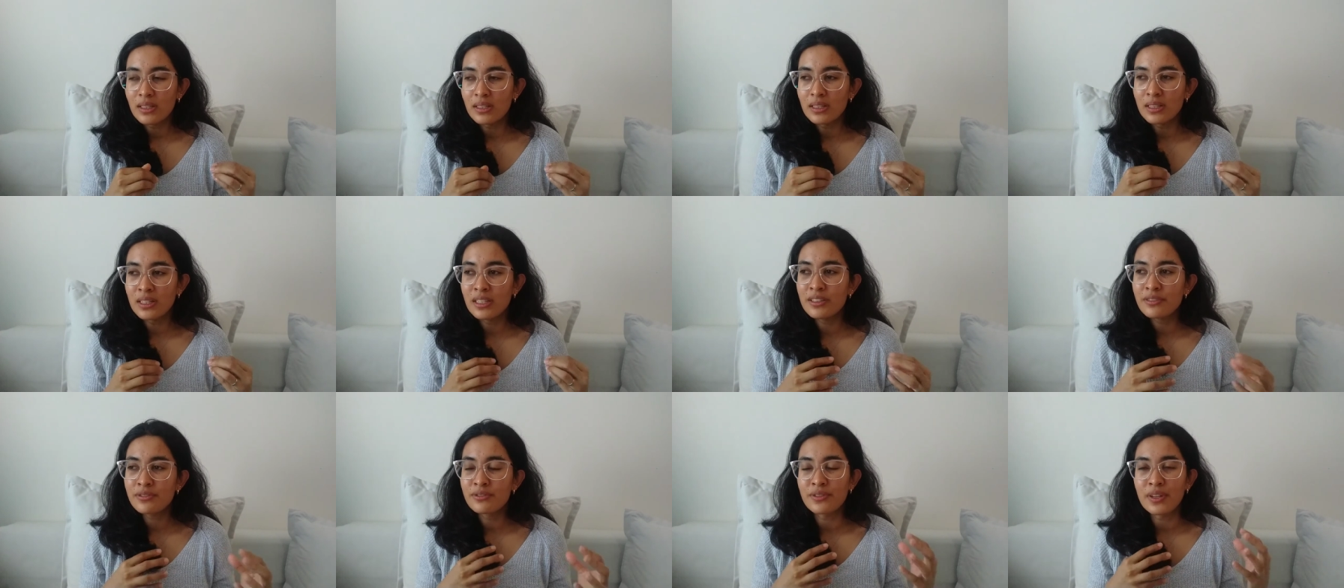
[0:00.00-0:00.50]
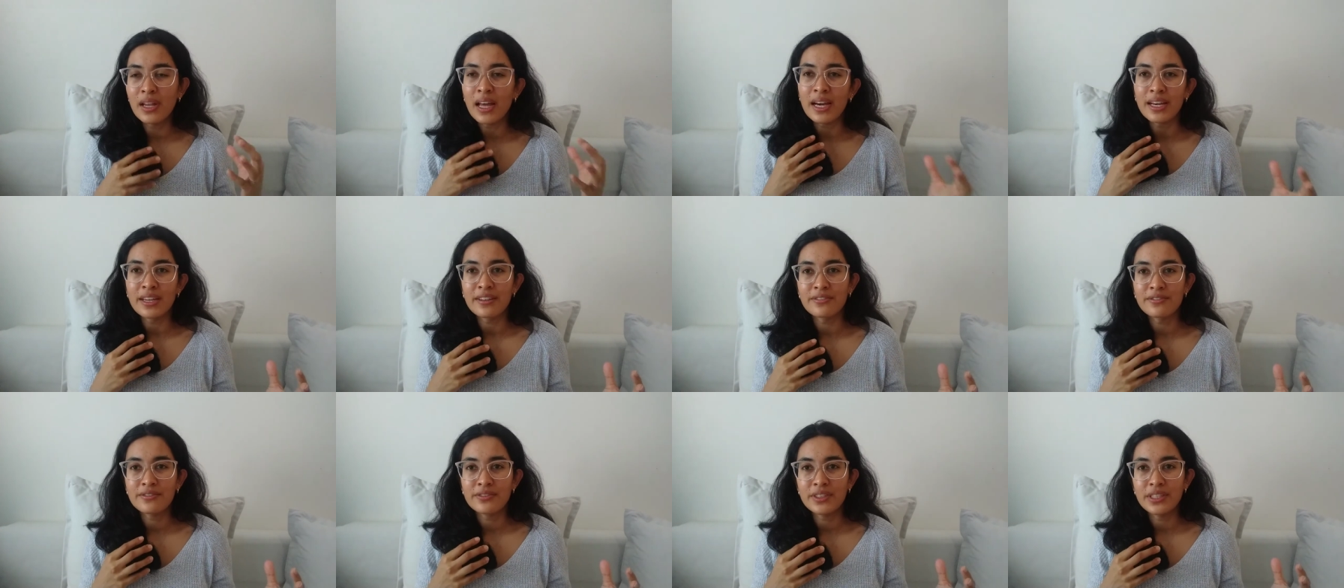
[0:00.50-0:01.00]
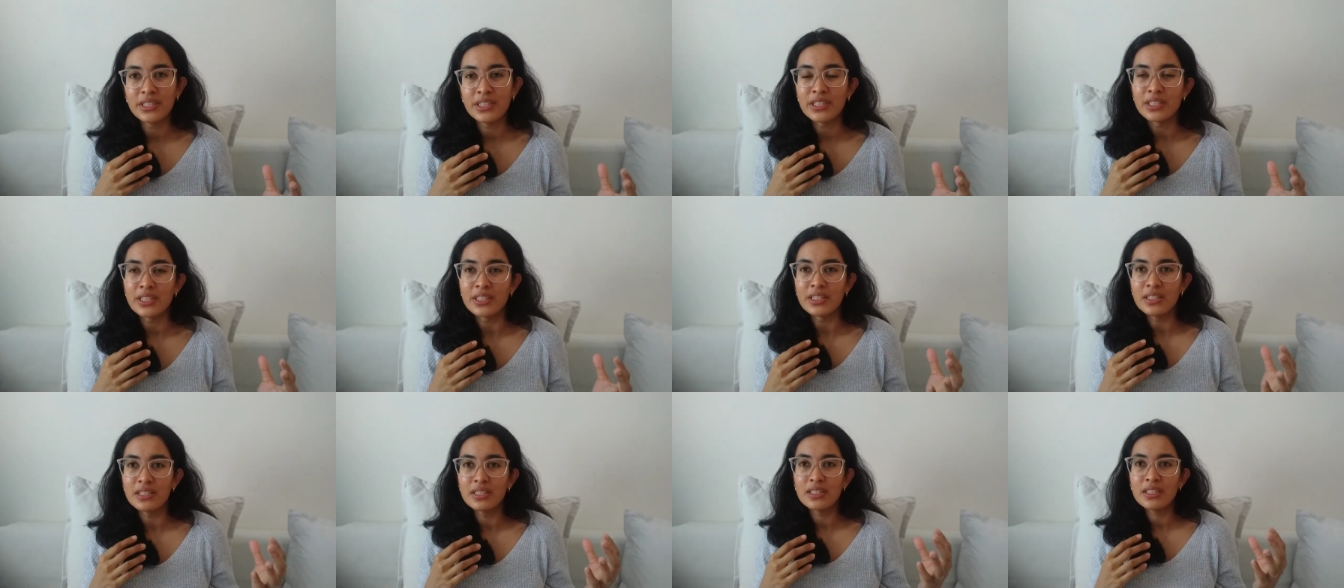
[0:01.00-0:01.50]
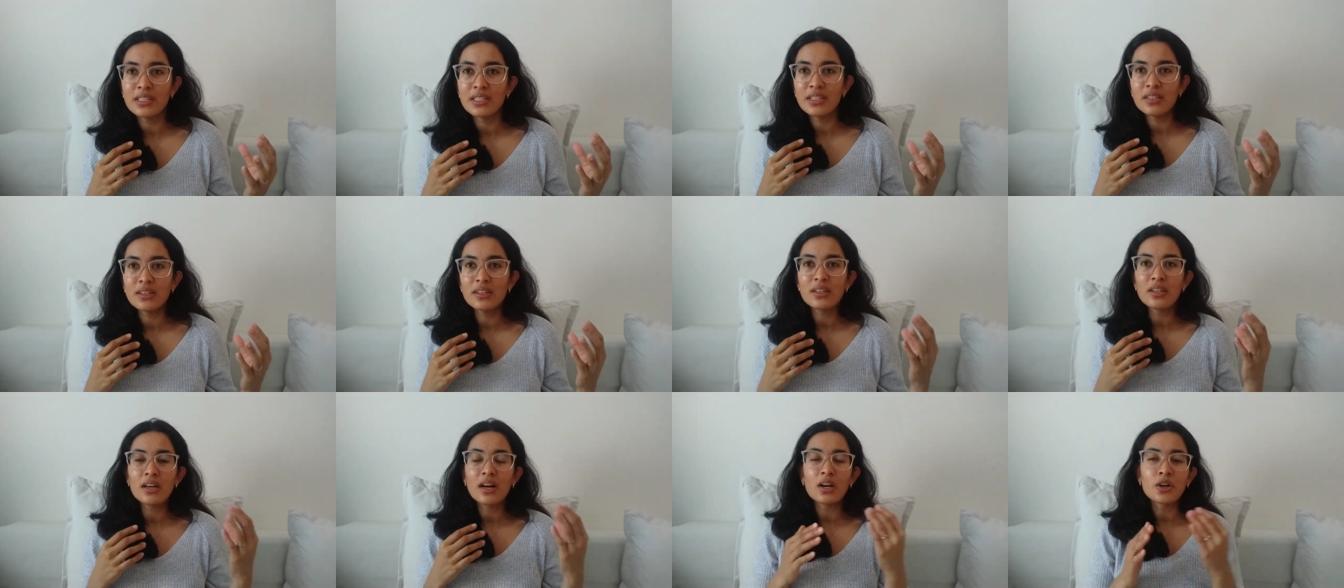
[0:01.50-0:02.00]
live life in
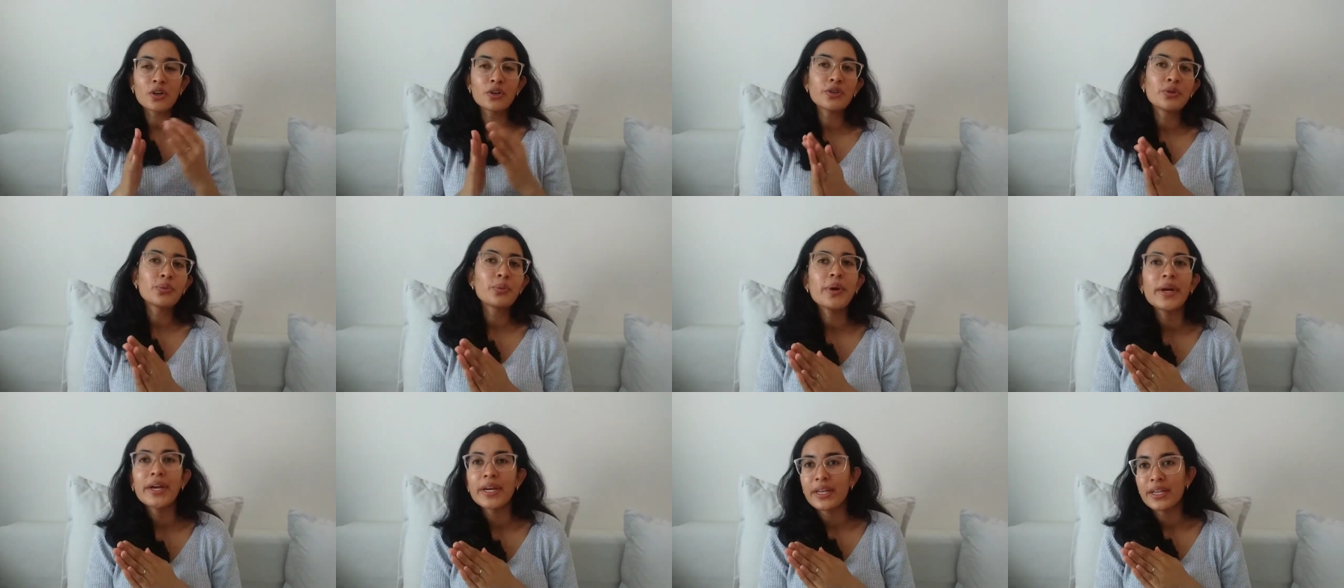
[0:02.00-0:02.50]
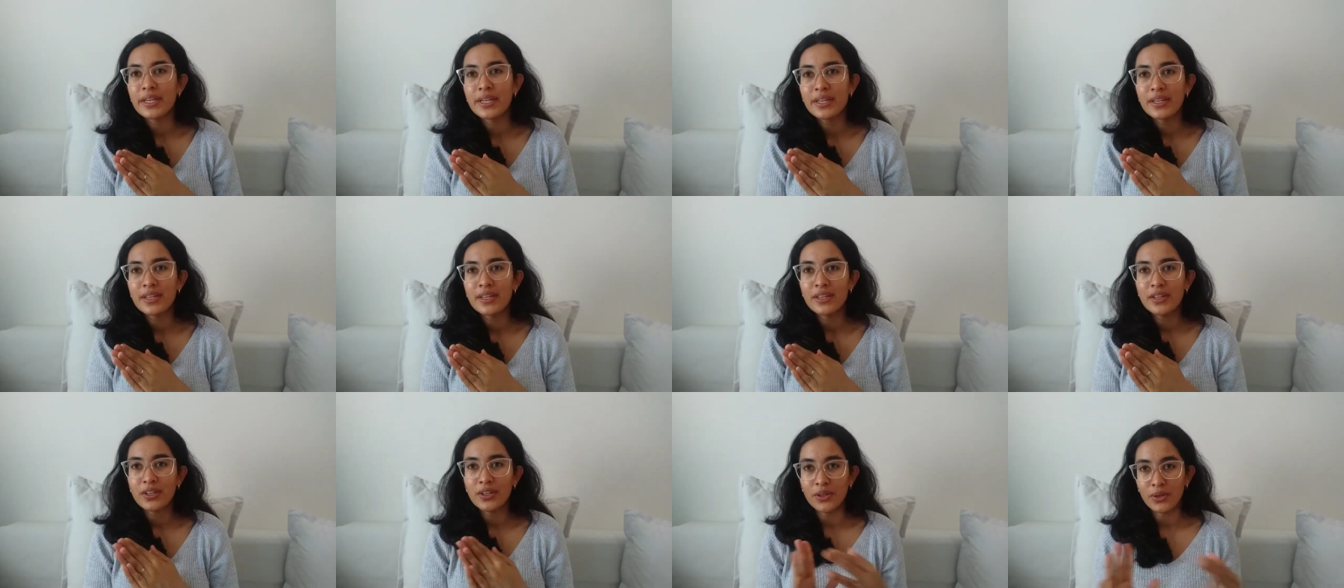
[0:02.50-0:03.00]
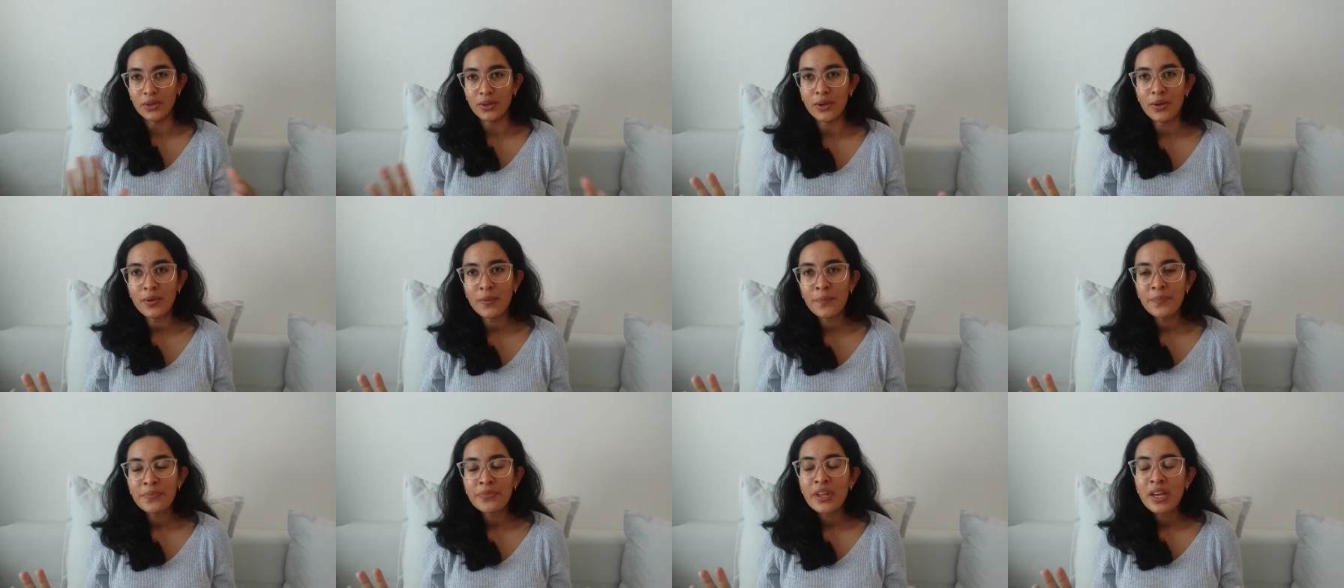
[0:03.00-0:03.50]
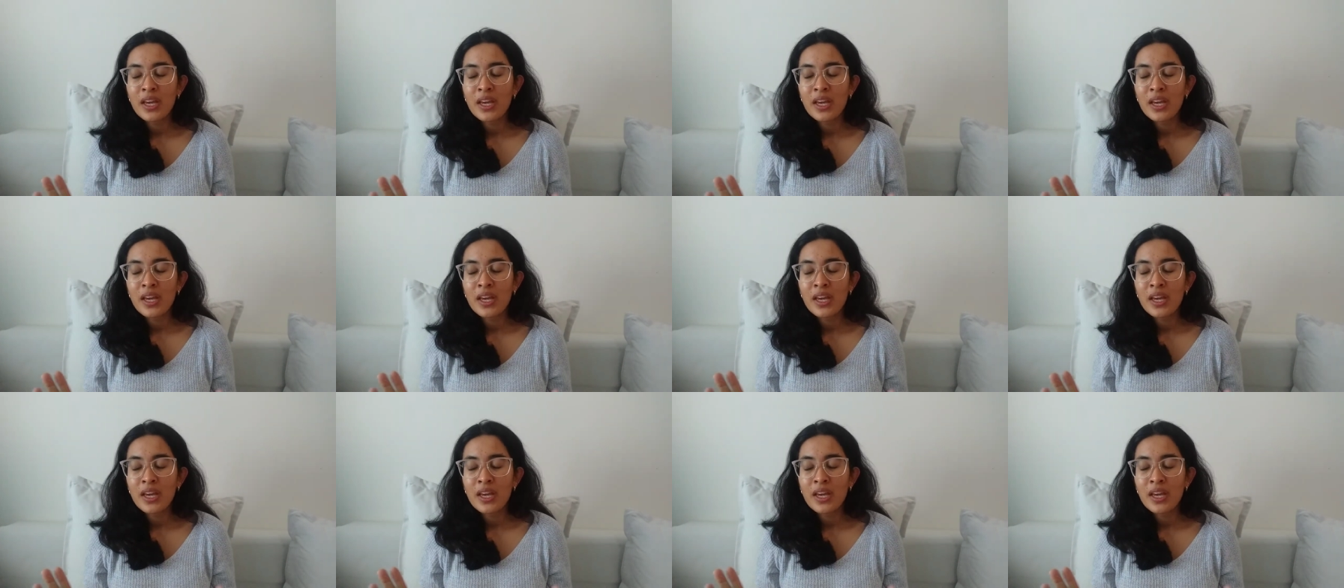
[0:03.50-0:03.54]
a good way, you know?